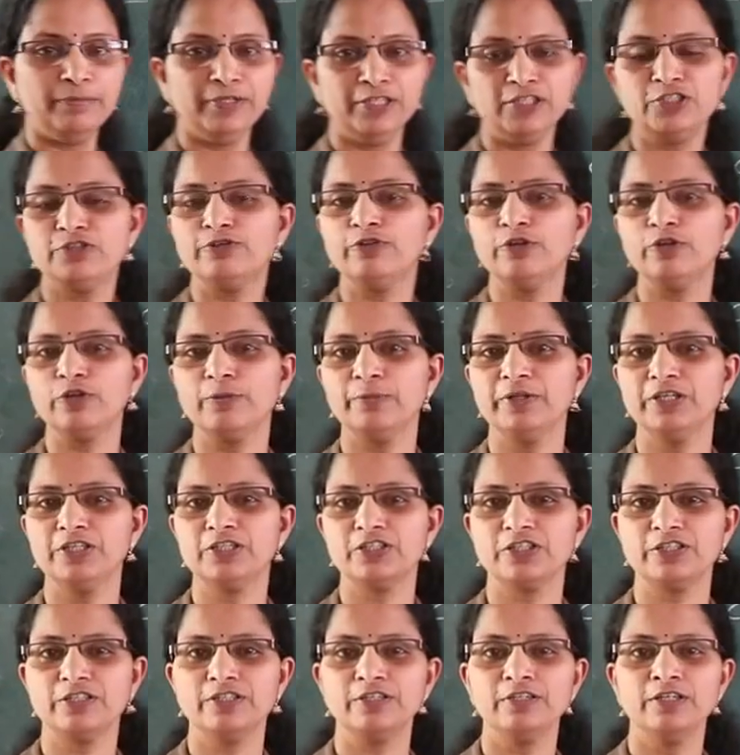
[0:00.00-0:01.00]
image
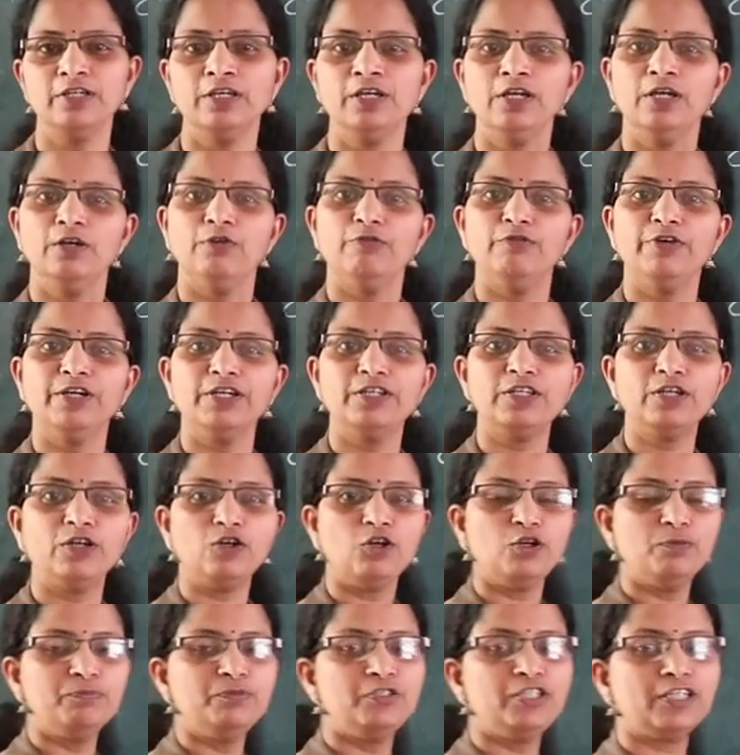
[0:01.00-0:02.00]
formation when the
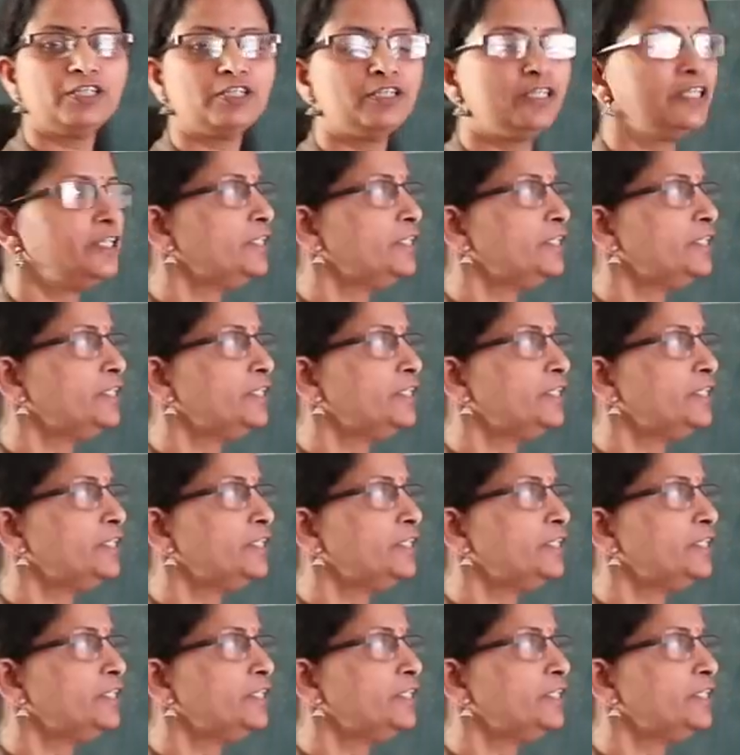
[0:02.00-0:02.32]
object